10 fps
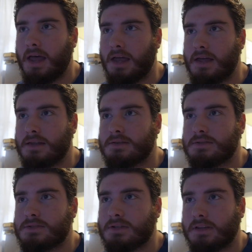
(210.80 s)

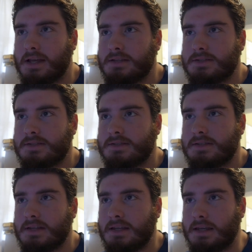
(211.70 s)
and let's
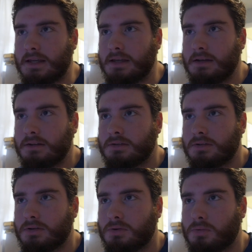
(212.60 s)
see
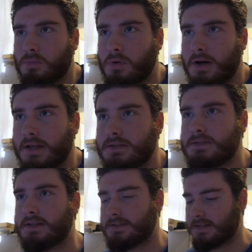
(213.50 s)
what
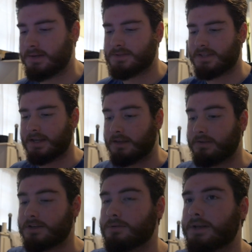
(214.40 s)
it sounds like if
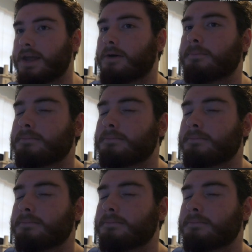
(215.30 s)
I do it now.